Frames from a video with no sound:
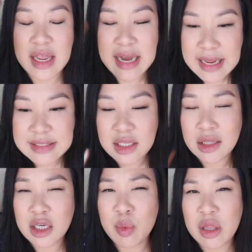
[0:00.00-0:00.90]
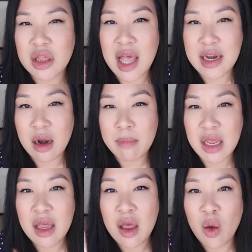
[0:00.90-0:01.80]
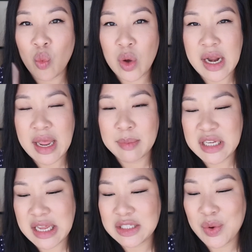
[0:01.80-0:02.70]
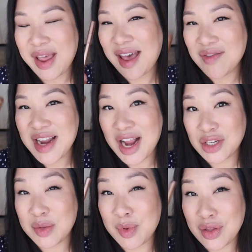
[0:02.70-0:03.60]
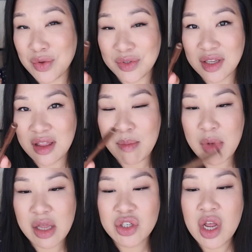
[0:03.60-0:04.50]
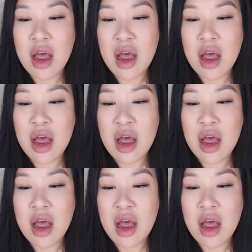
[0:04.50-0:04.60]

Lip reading: It is a little bit light on me when I am tan, so I haven't actually been using it that much.